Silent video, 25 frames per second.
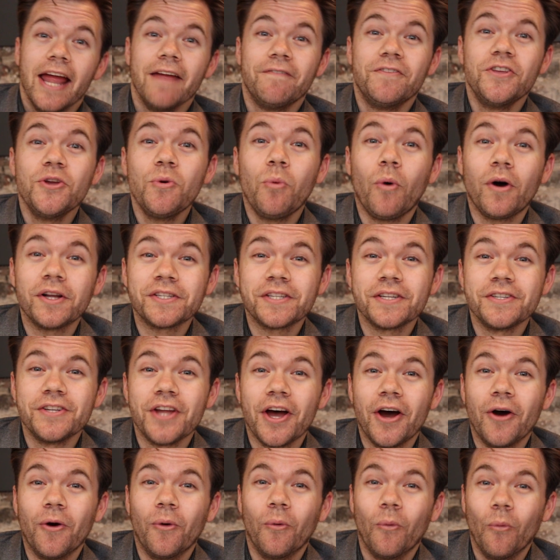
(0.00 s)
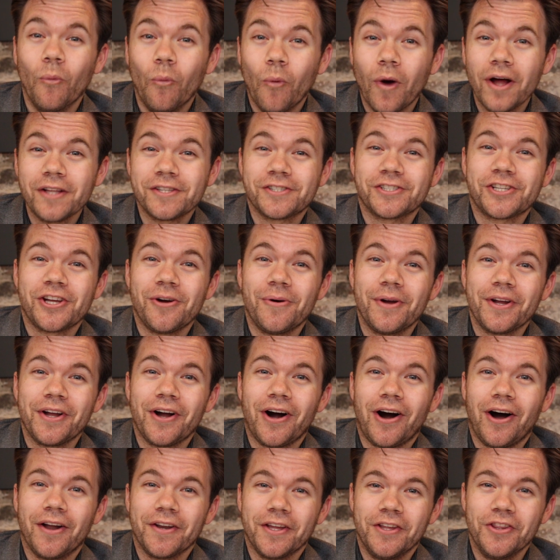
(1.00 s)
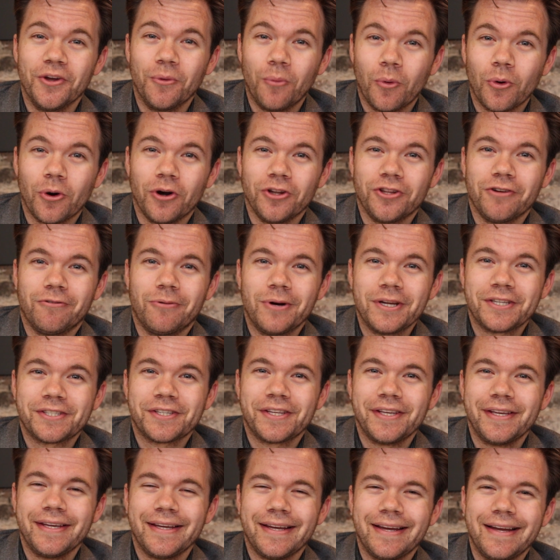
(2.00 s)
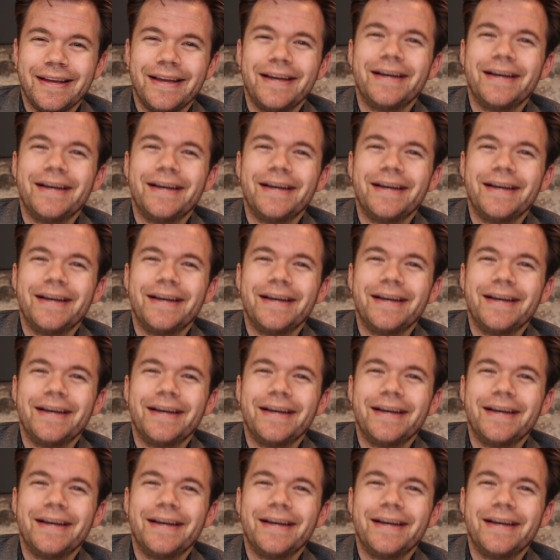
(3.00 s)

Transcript: If you want to know what's going on in the world of whiskey,